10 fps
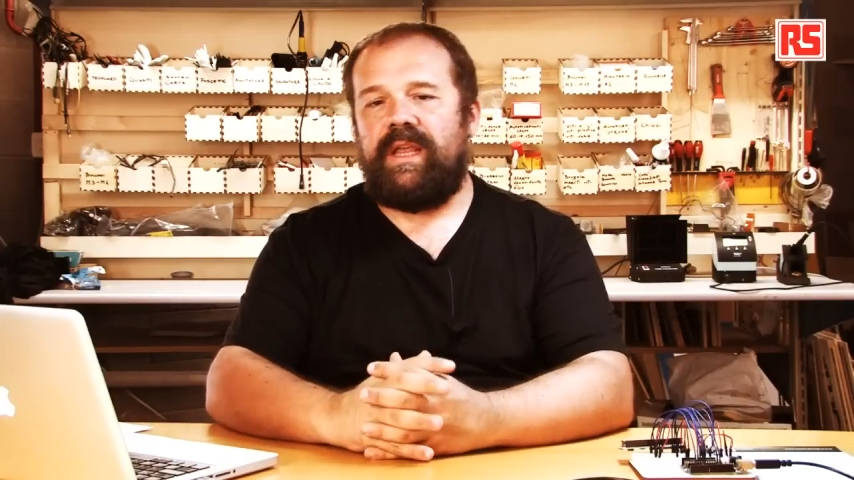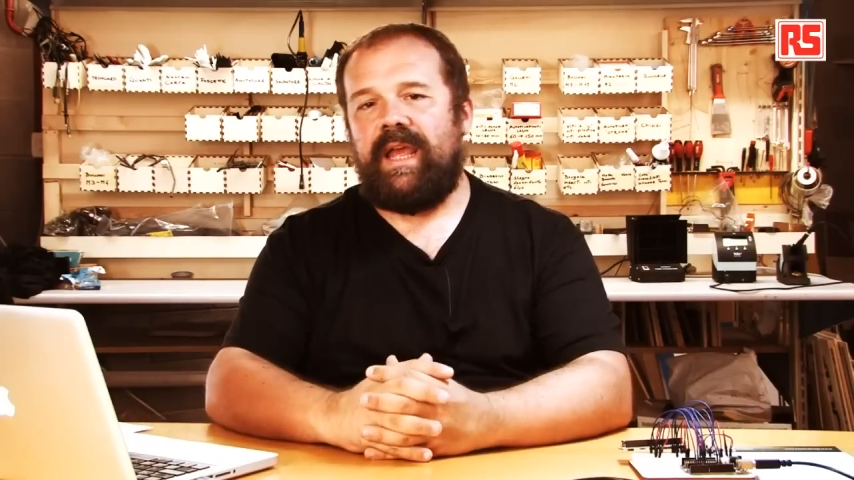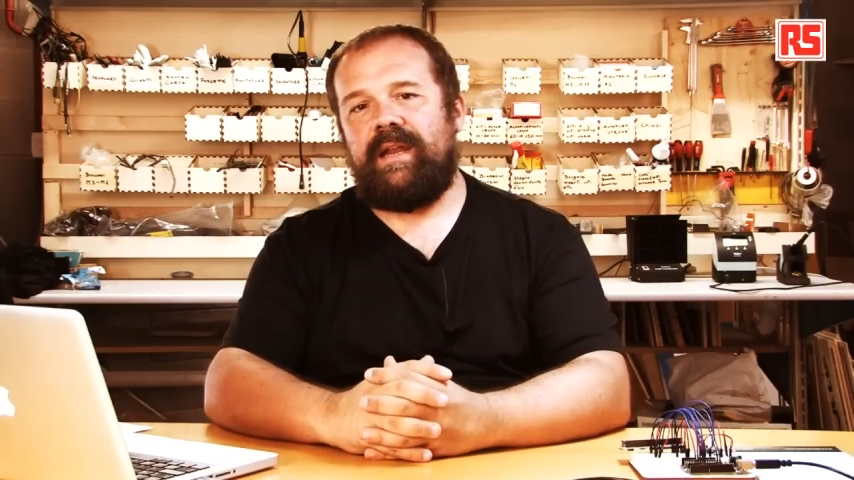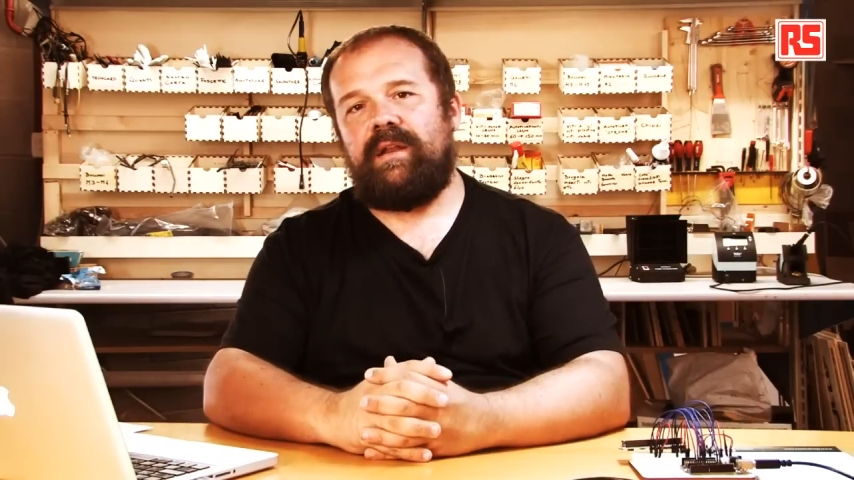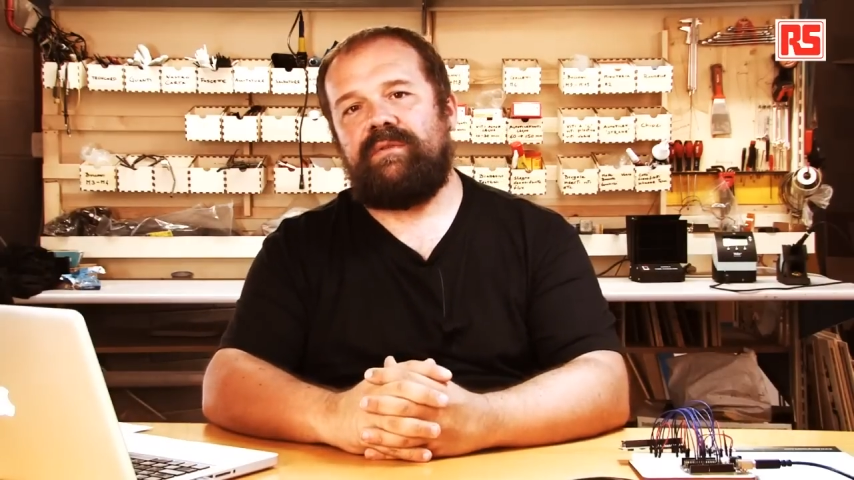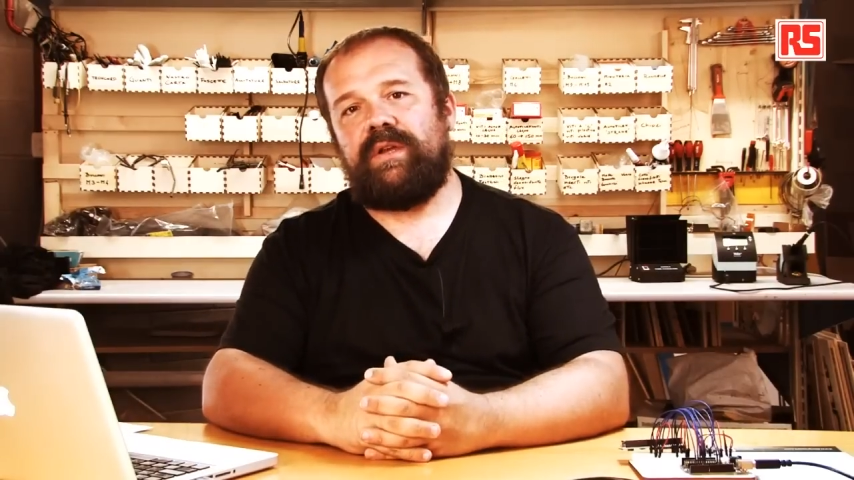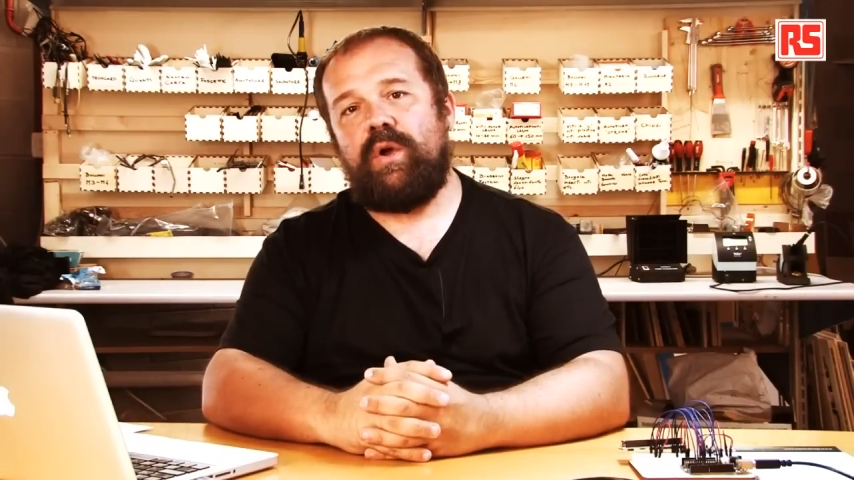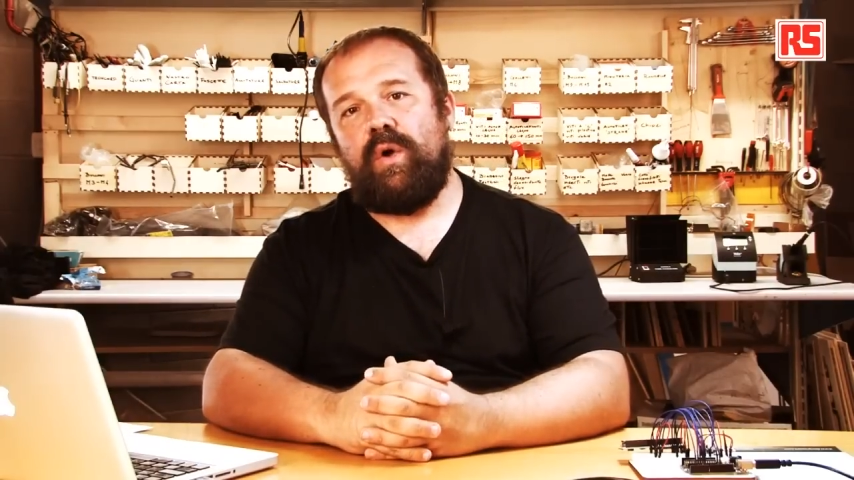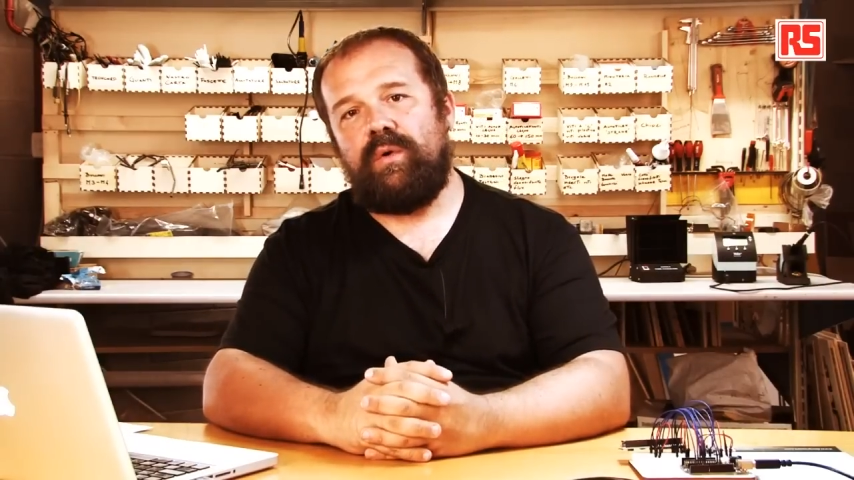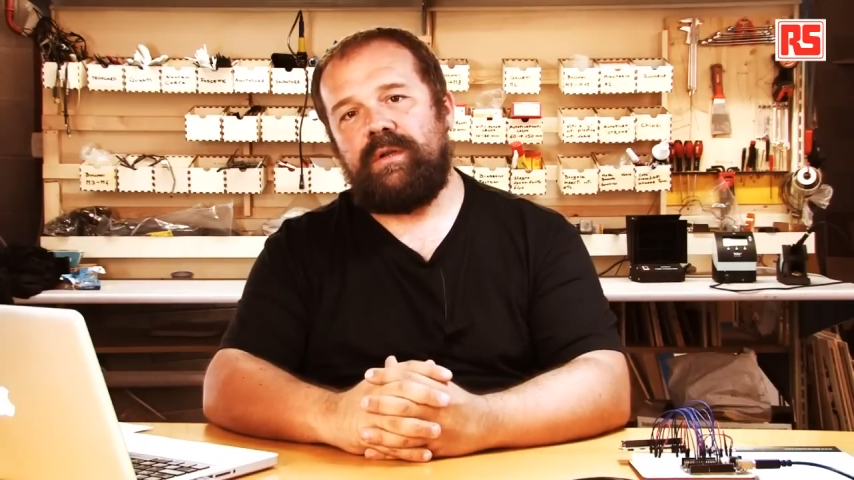the end of the
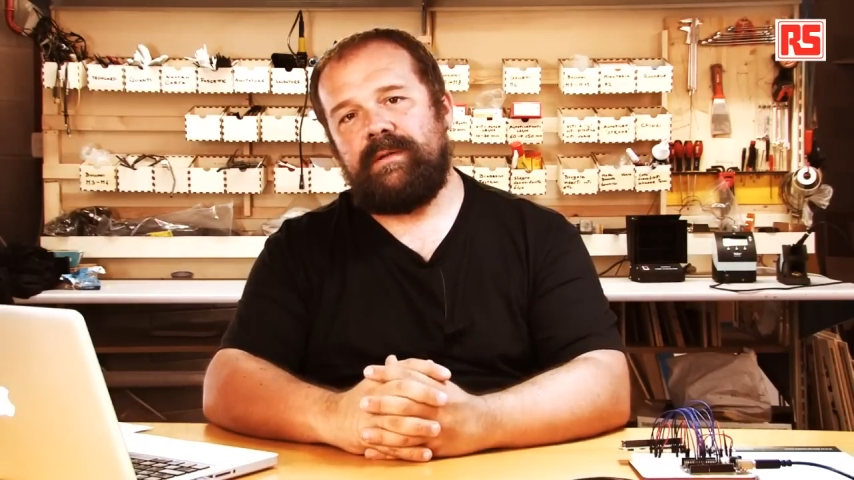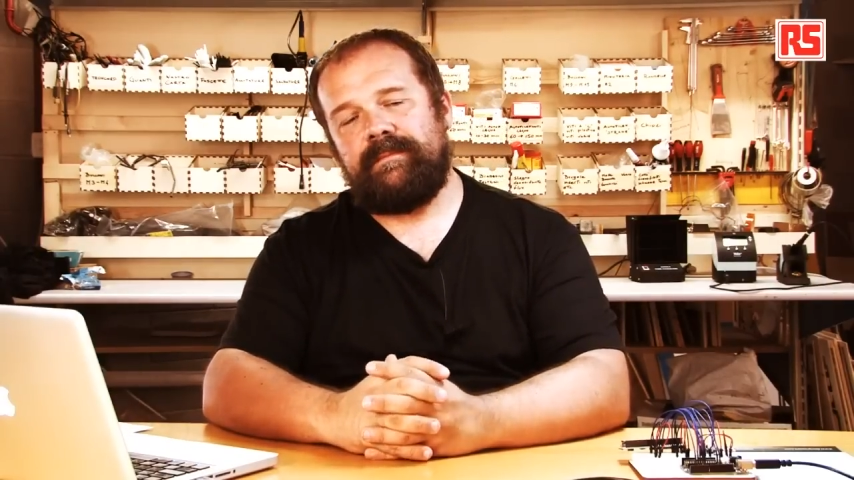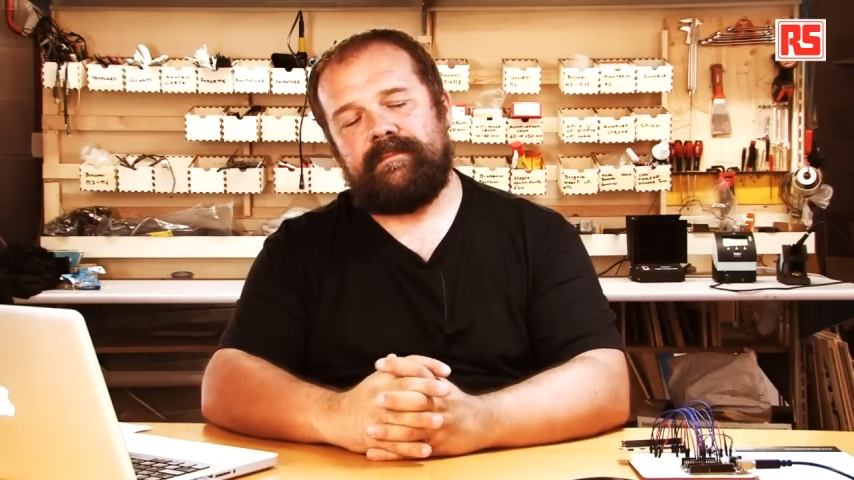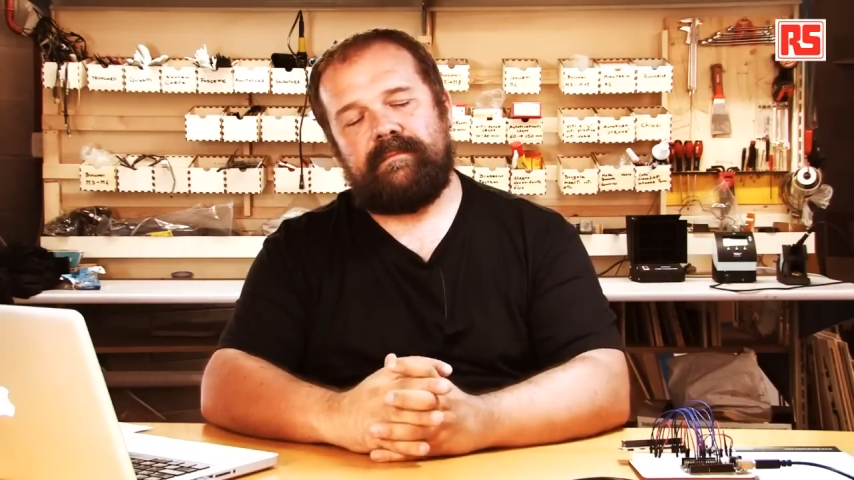code,